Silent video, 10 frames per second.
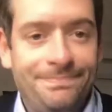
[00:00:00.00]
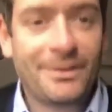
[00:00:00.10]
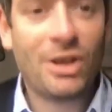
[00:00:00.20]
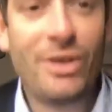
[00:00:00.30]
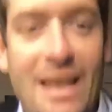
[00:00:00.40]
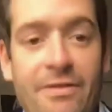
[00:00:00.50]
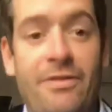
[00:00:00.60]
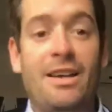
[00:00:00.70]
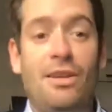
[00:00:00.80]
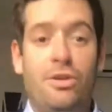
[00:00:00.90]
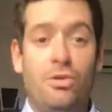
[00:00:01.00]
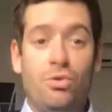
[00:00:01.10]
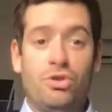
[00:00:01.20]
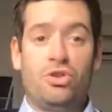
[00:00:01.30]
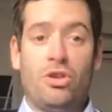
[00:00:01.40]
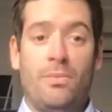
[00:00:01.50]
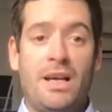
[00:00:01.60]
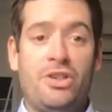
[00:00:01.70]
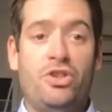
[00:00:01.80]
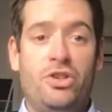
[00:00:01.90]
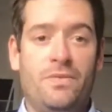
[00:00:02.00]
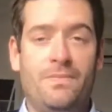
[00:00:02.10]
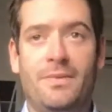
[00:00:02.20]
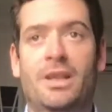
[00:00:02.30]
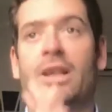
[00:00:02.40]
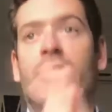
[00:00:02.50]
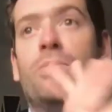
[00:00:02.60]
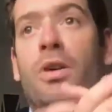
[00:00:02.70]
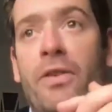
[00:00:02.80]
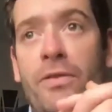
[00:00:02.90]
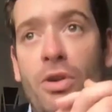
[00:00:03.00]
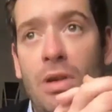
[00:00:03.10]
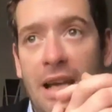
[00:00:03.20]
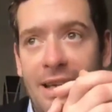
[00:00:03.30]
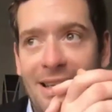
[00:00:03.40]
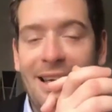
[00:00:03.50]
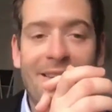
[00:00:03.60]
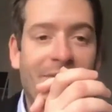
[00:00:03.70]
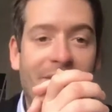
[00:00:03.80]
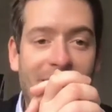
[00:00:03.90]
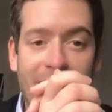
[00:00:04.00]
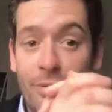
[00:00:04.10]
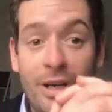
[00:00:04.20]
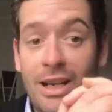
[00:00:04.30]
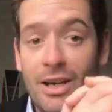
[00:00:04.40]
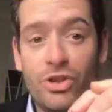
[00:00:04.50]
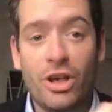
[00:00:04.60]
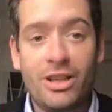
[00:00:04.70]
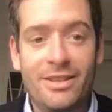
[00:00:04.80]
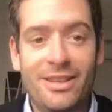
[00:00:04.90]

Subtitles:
Okay, thank you so much to both of you. Like, I think I really enjoyed